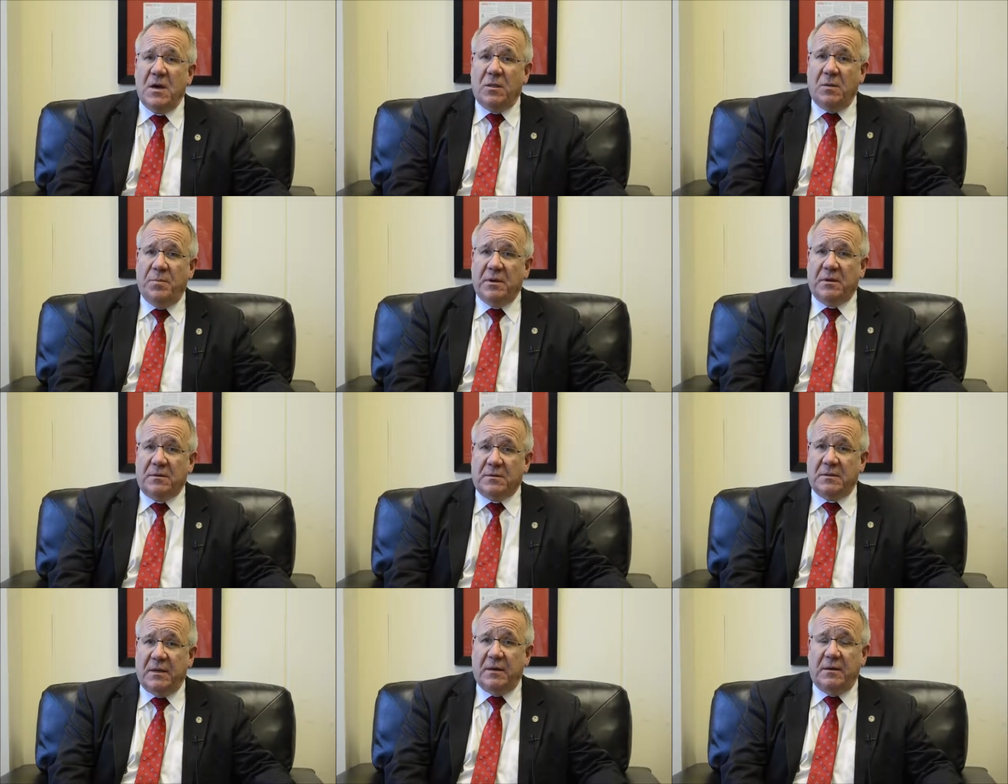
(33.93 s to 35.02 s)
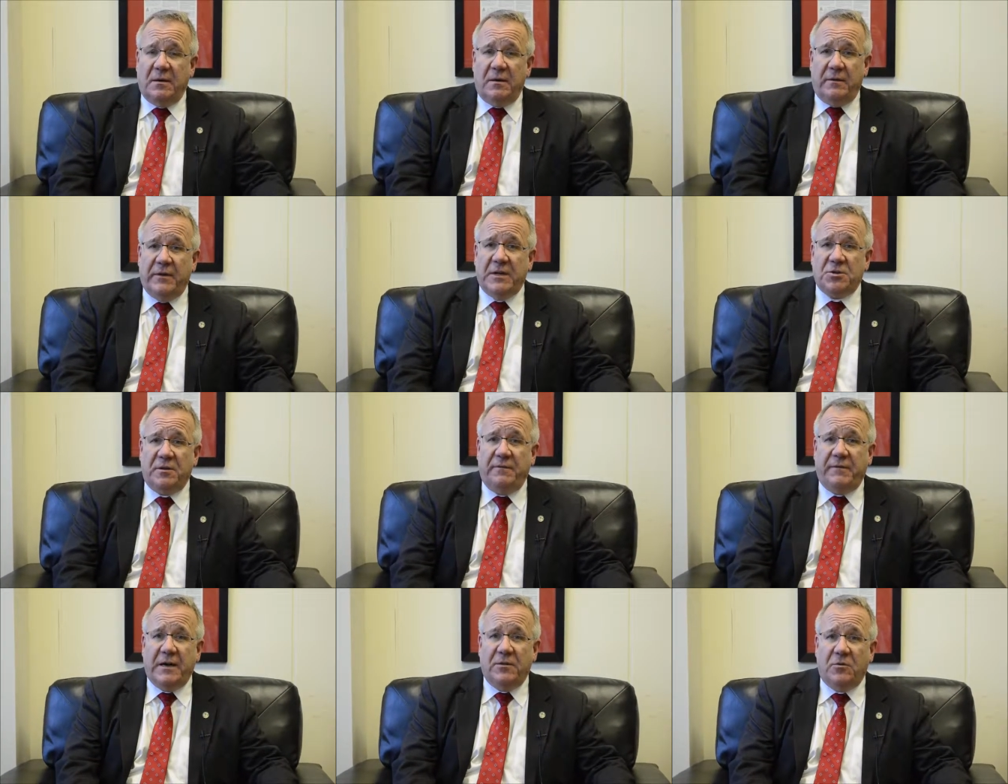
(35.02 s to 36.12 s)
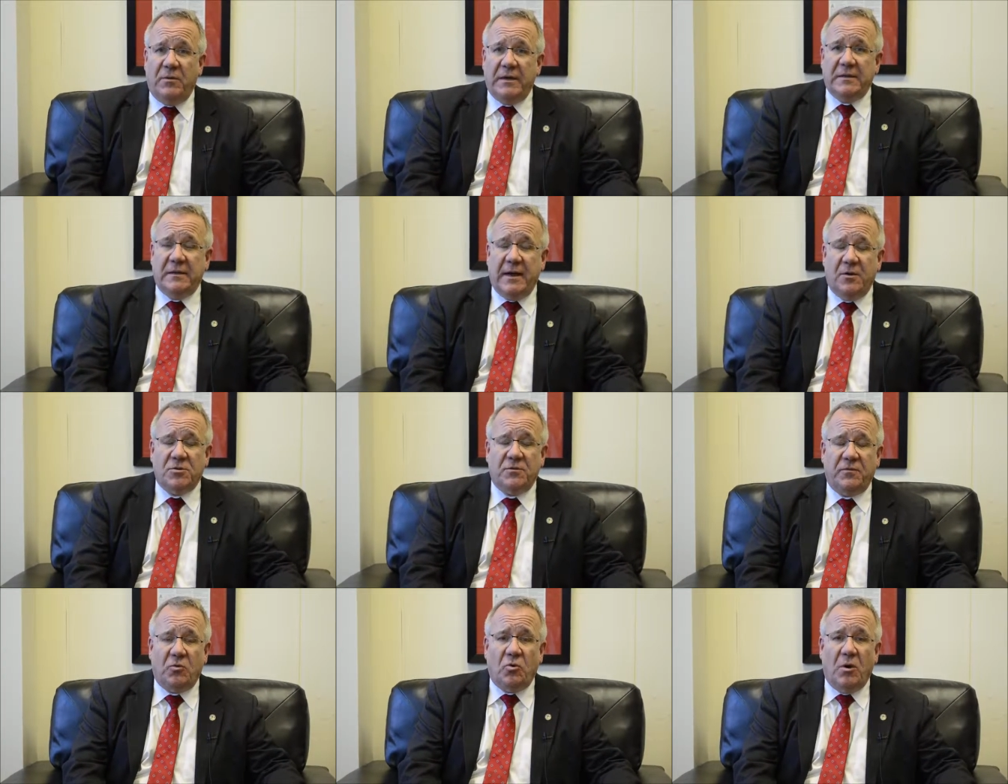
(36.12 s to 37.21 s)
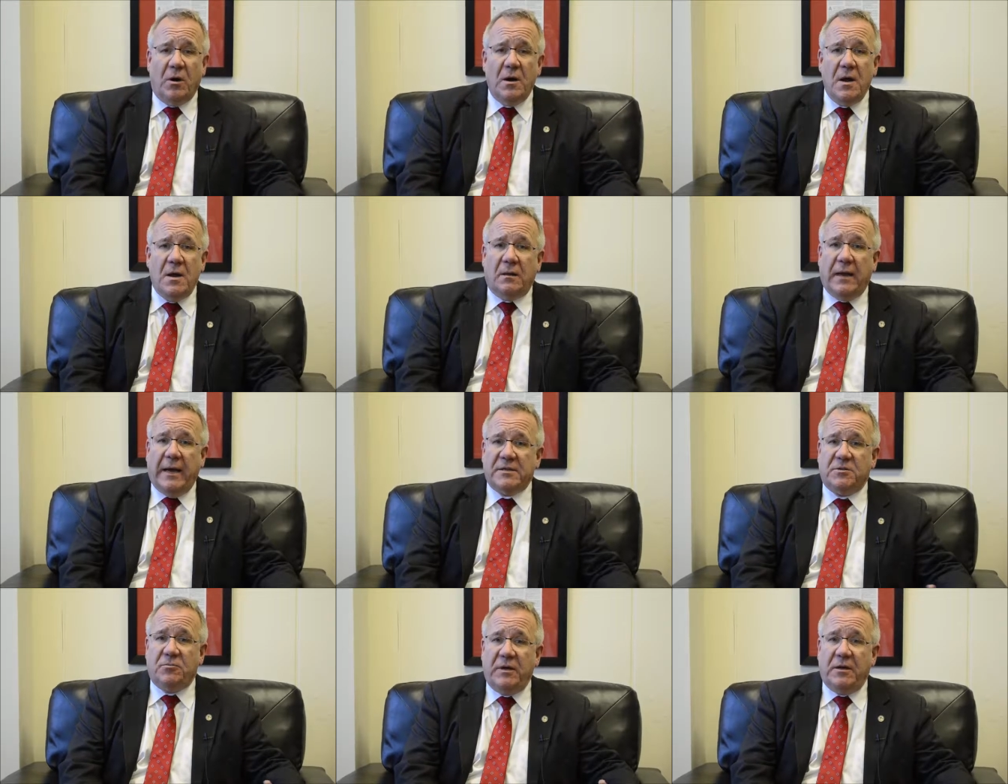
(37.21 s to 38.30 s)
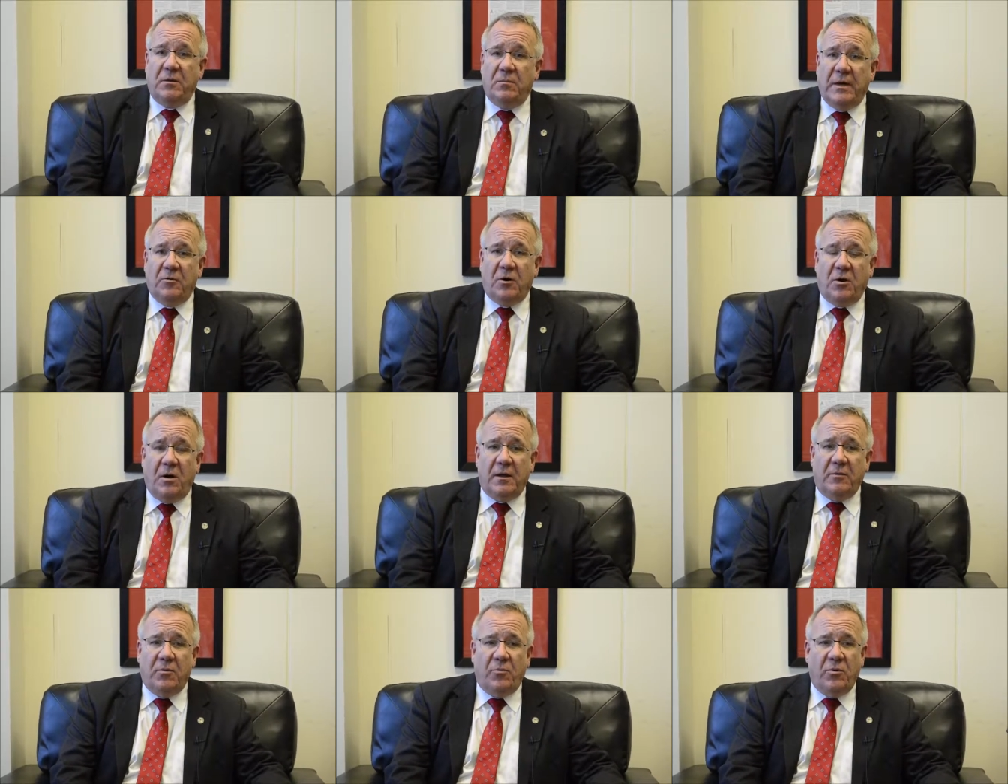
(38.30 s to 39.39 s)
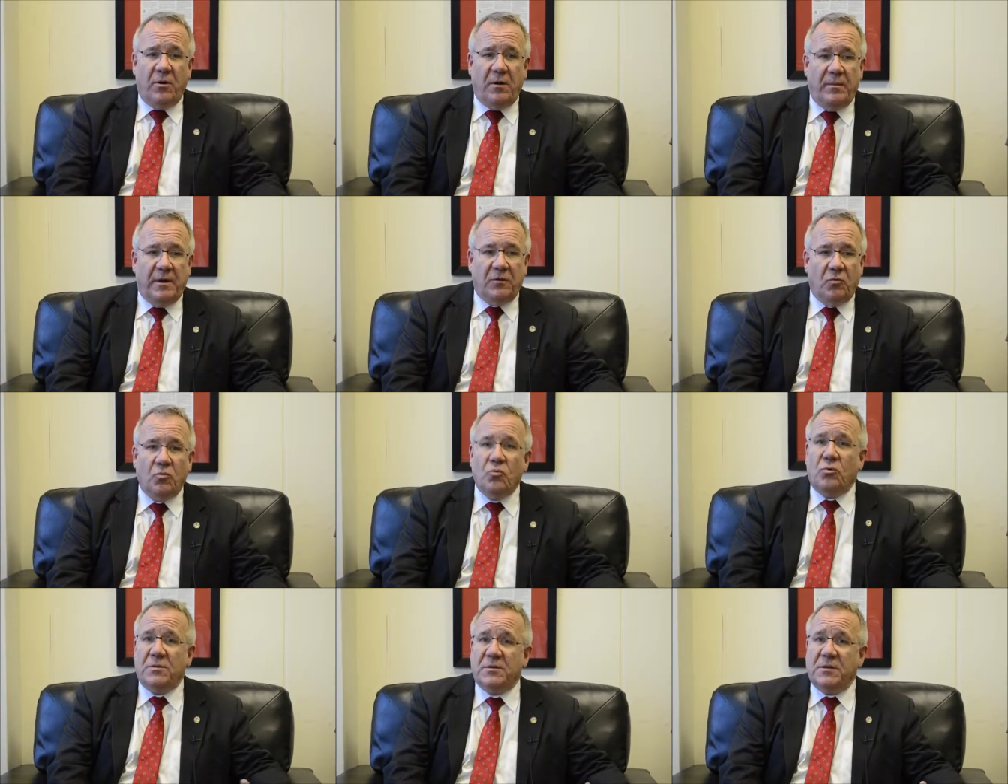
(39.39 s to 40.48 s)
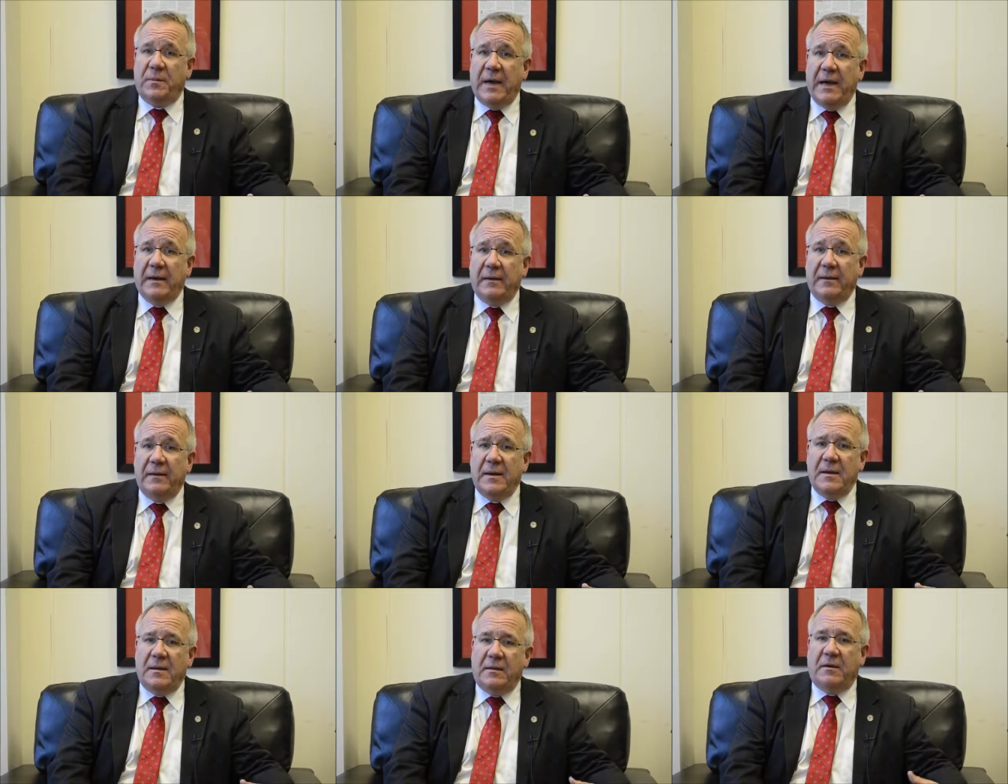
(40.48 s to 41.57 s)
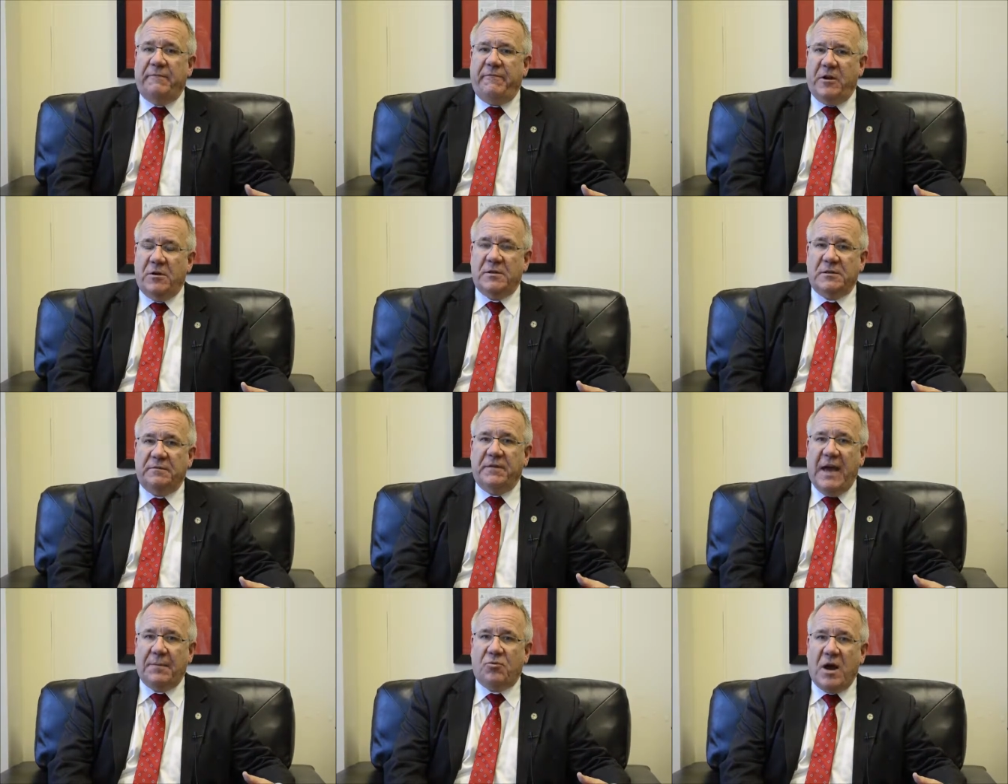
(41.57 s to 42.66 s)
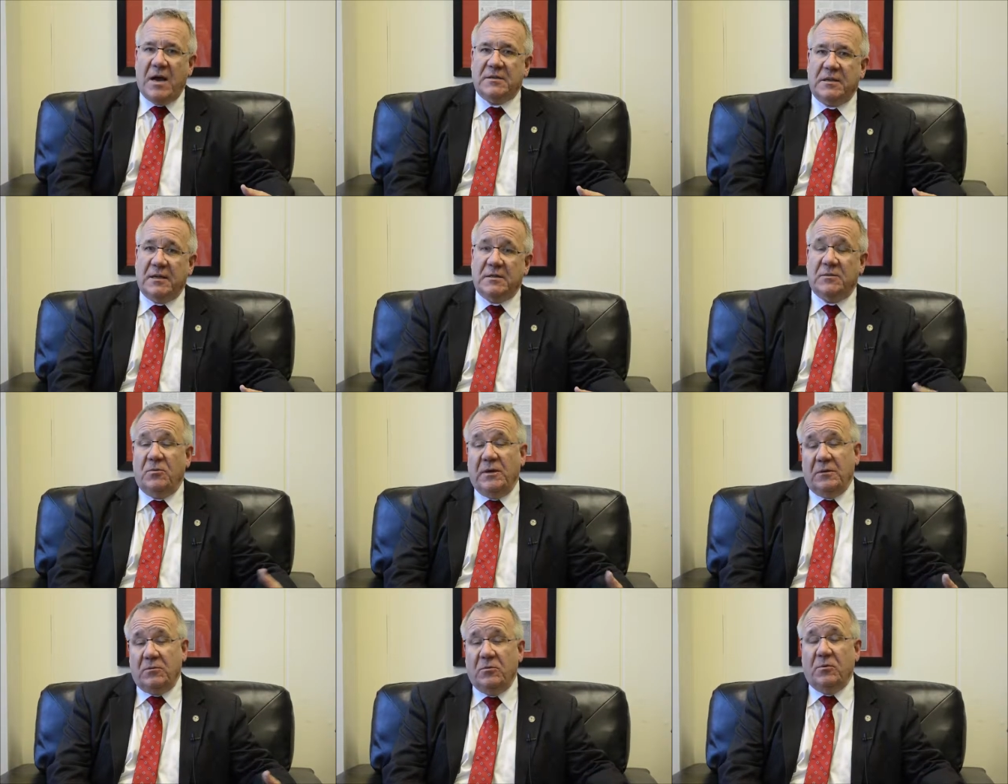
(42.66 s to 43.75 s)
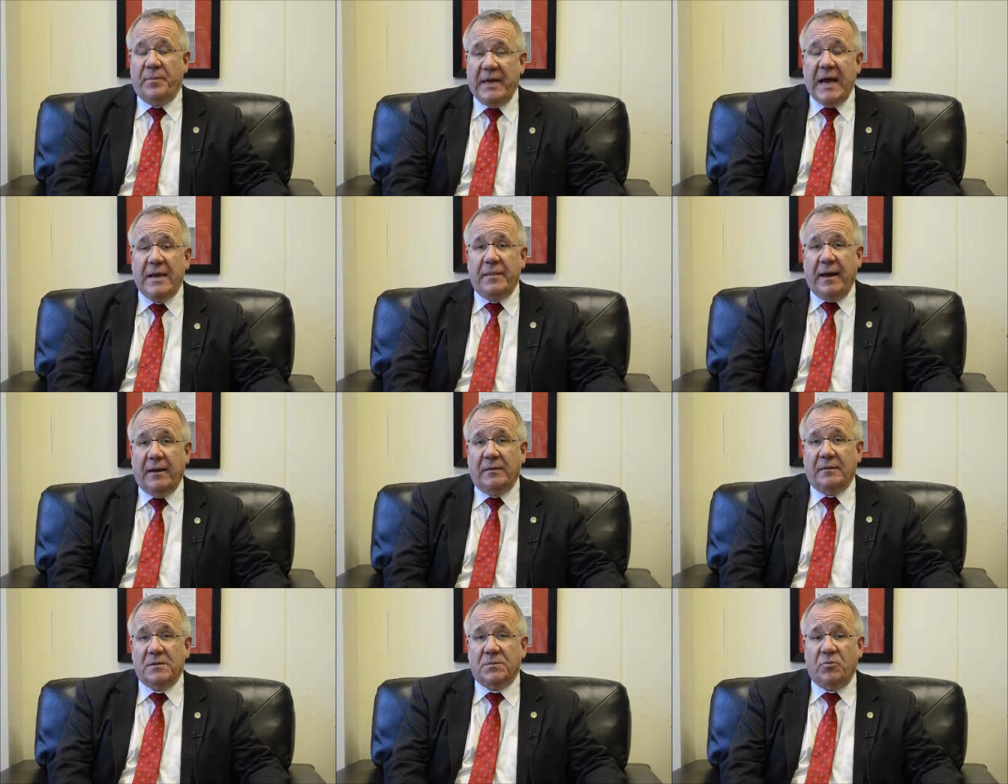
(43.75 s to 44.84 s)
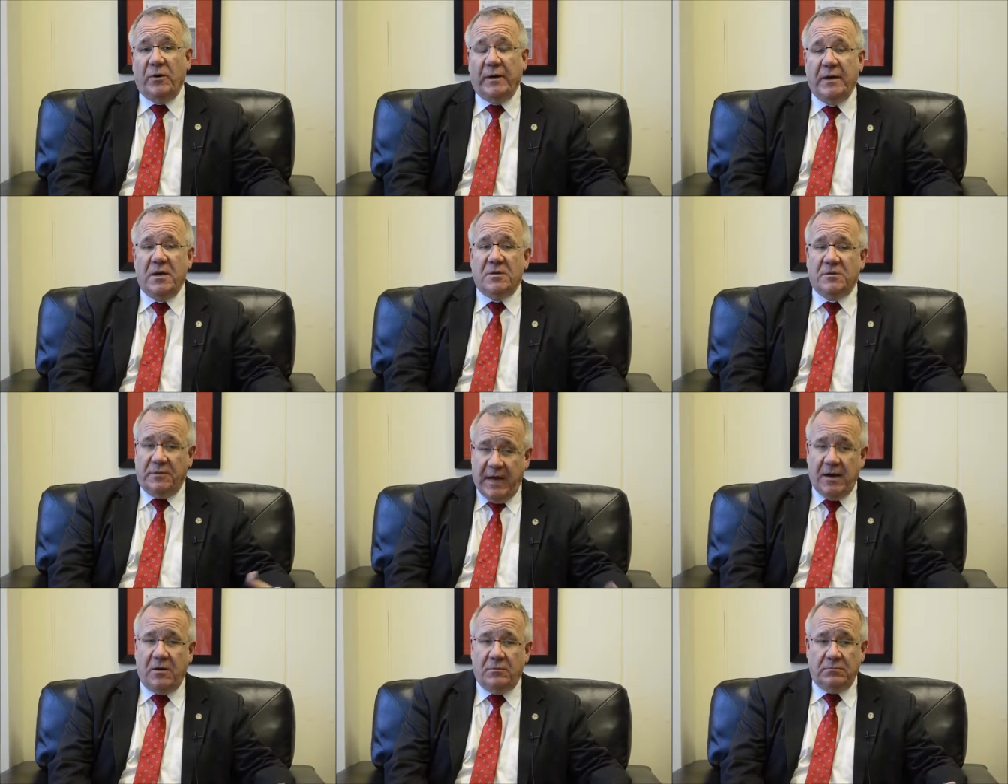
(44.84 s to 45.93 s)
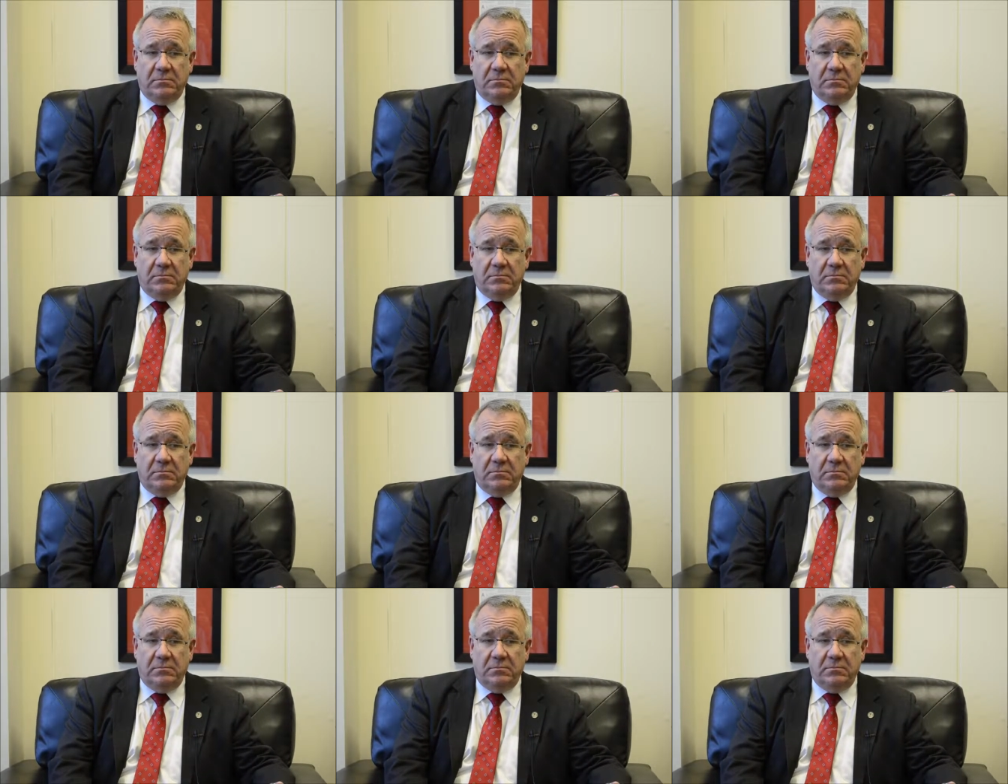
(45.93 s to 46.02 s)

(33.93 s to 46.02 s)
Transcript: the bills that are going to eventually find their way to the House floor. Last week, you may recall, I reported about the rules debate and the unfairness of that process. Well, we're beyond that at this point. So now